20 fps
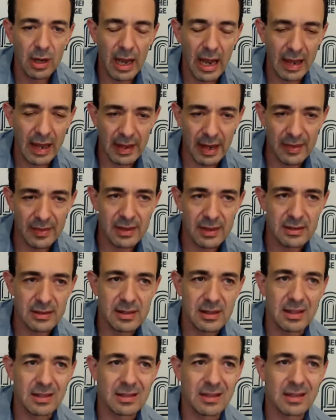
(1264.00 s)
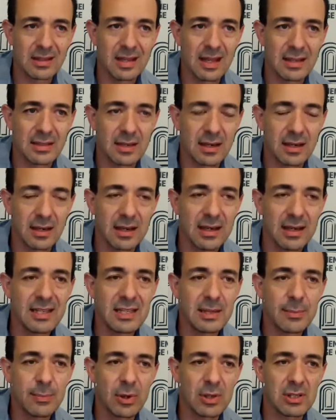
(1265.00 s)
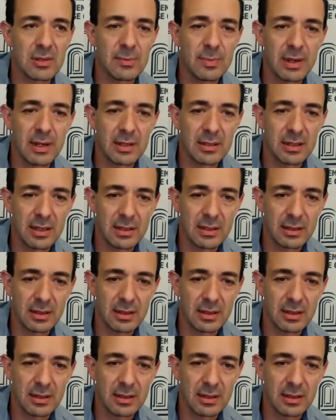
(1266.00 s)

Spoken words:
and there's at least a possibility